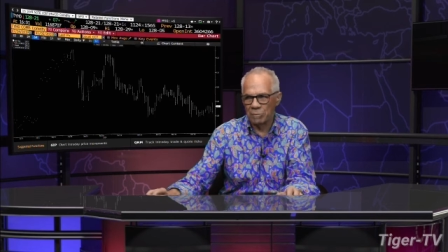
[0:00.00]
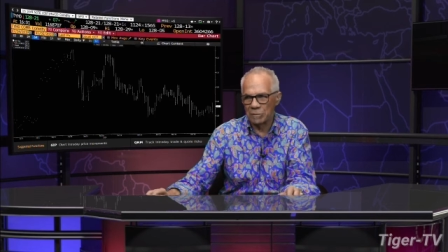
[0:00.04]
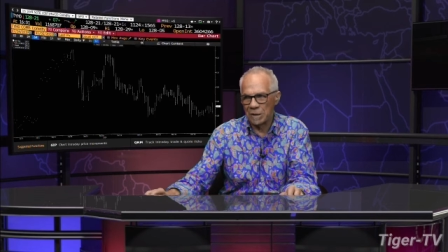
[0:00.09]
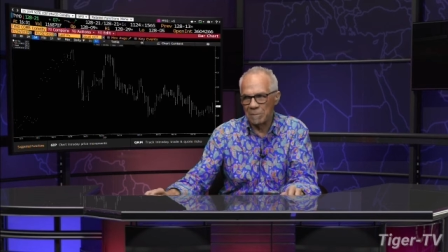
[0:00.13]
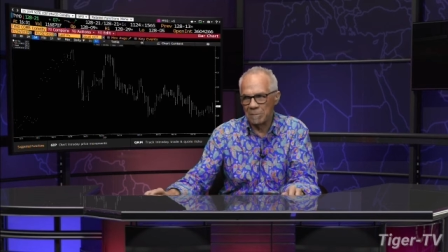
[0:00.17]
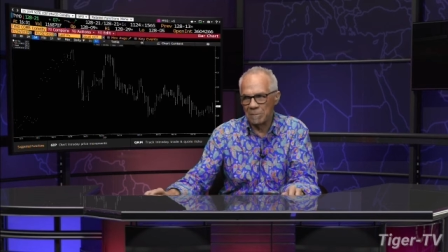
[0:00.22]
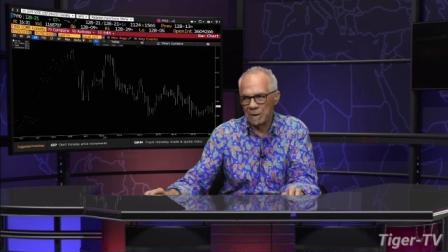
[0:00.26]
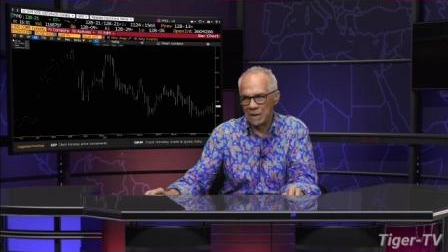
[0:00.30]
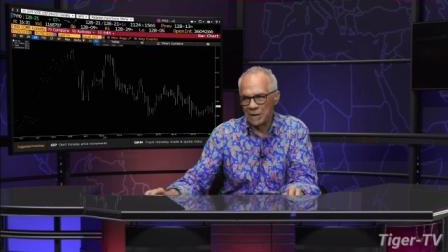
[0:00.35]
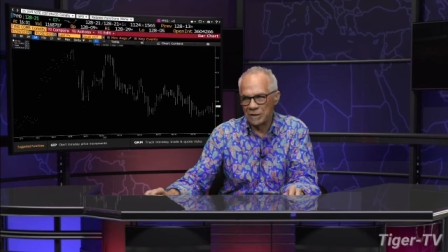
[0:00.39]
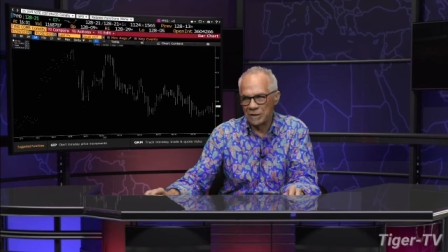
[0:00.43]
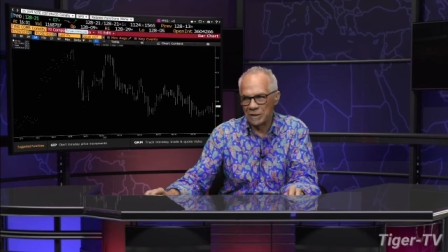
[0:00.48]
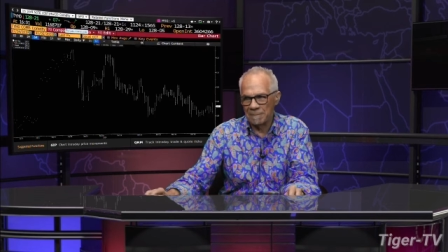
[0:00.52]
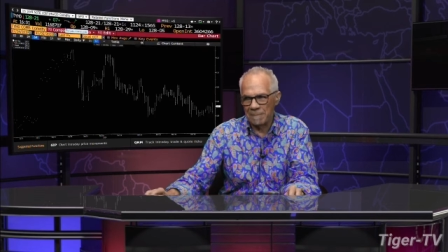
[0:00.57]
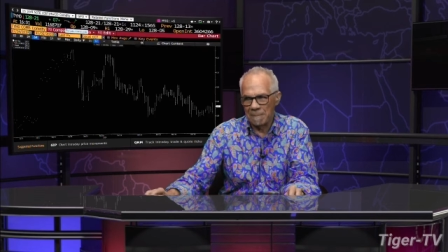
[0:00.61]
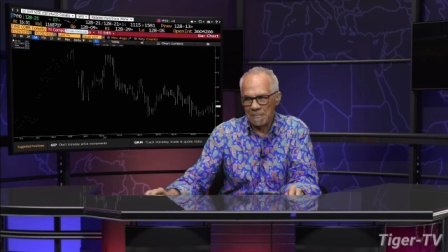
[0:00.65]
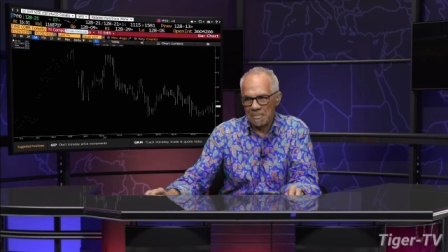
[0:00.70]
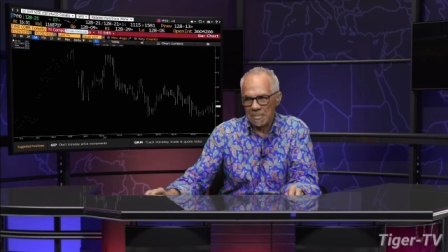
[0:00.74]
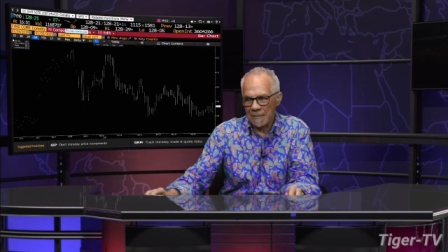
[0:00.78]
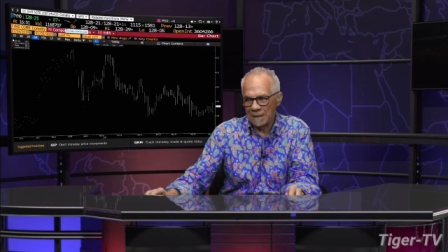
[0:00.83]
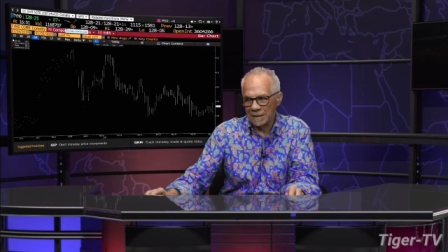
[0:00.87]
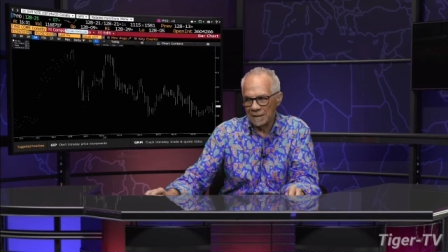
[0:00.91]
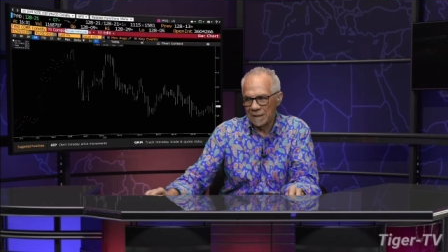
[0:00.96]
Pretty amazing
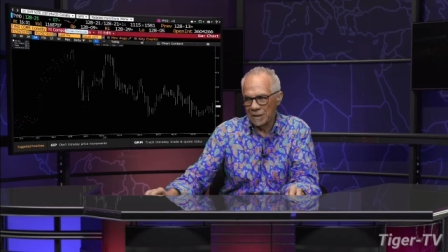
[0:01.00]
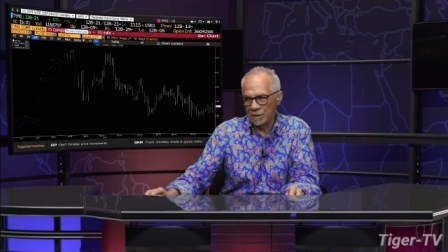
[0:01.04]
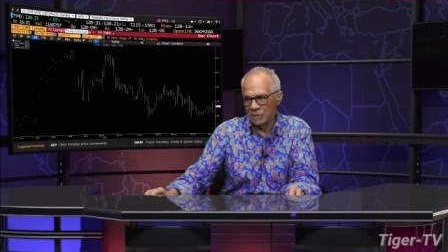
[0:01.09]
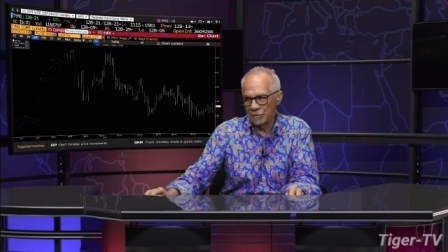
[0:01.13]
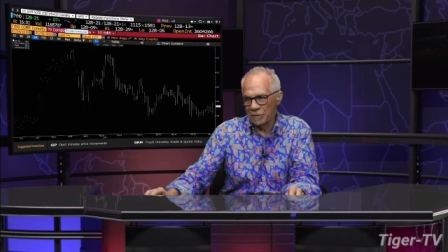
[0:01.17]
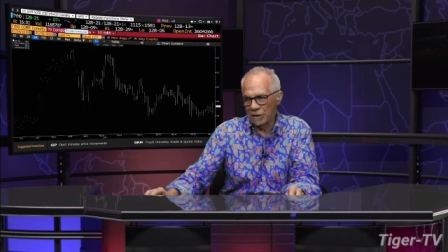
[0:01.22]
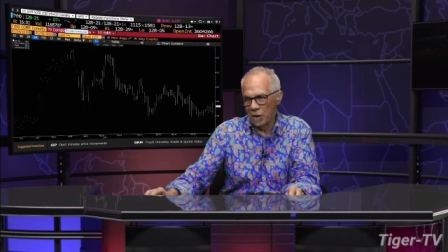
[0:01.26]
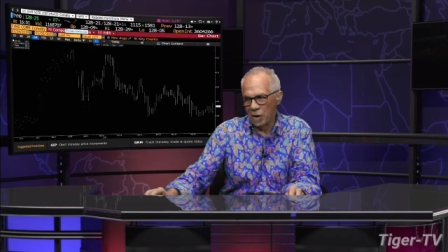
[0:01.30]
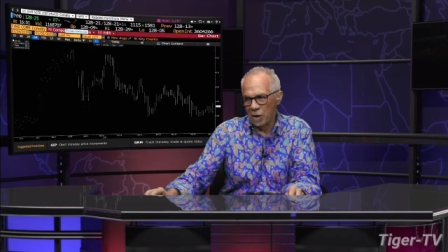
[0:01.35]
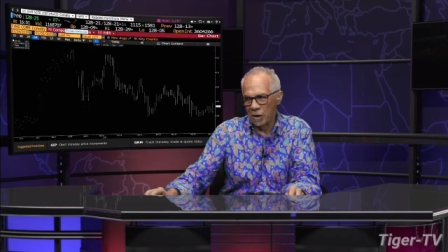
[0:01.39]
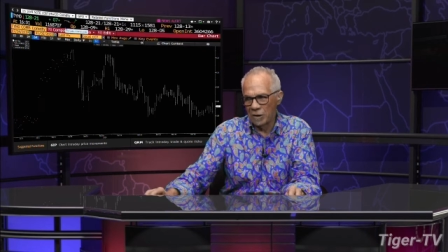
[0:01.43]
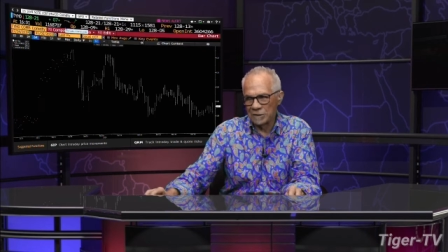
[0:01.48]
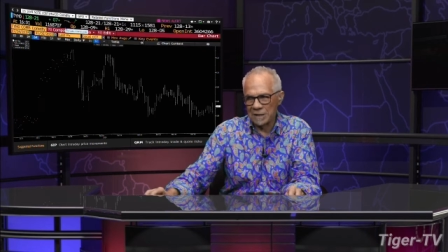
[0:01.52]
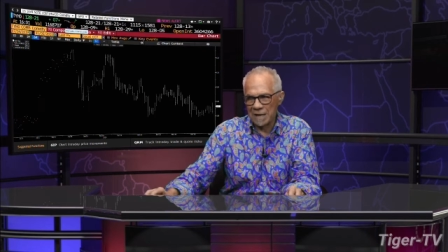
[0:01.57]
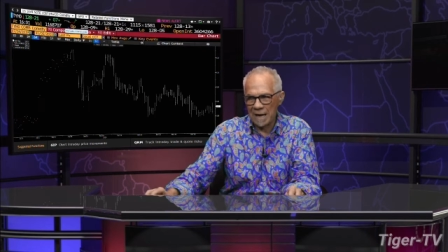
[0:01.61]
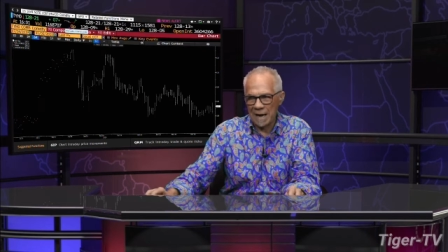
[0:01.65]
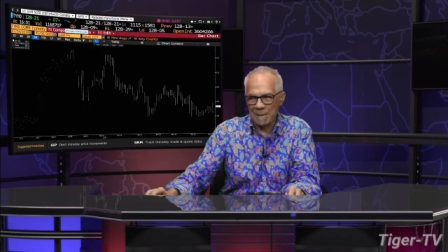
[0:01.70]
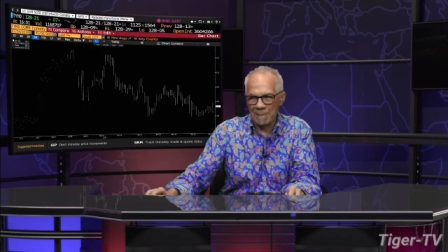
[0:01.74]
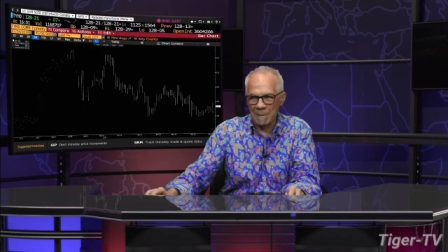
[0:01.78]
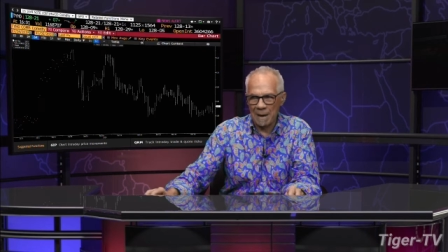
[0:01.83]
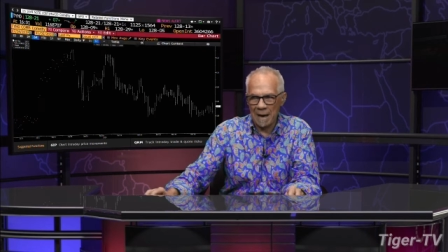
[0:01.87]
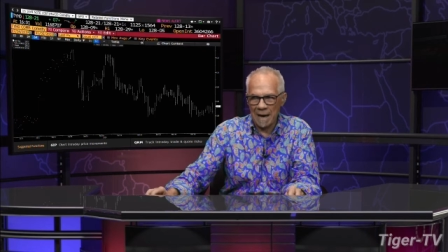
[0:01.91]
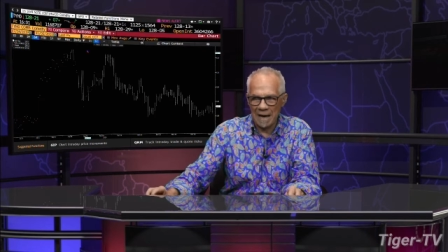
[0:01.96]
that you're at
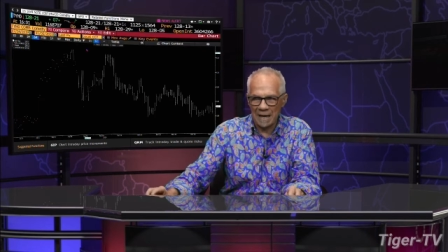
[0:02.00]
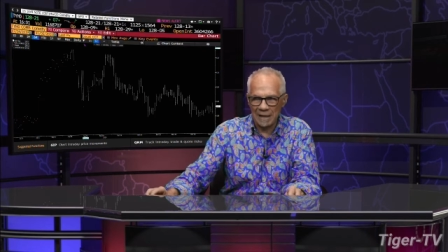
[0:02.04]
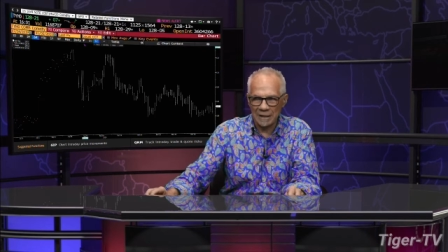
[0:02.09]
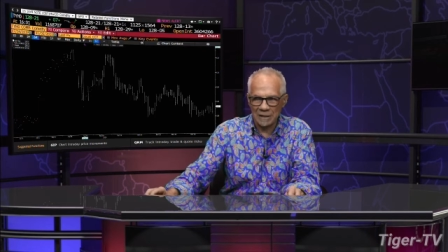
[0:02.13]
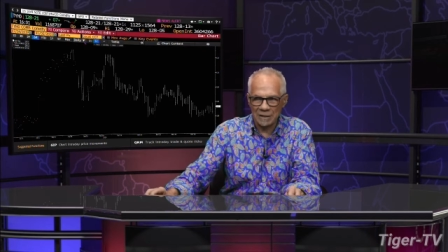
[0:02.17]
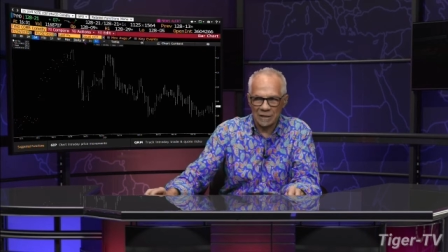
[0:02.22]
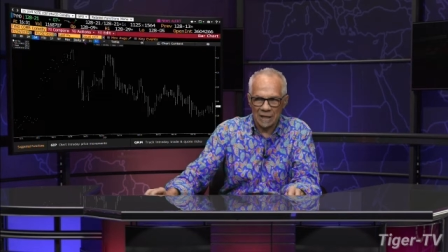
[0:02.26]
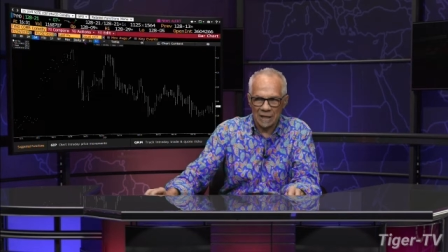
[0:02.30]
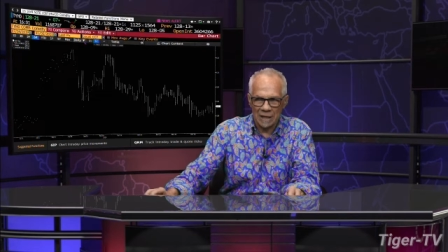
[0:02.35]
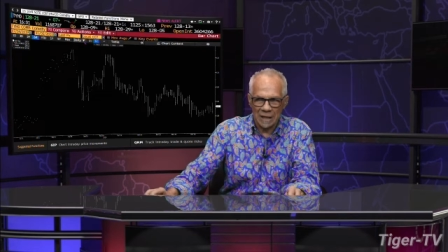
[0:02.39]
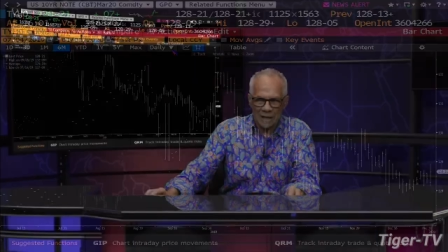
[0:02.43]
all-time highs.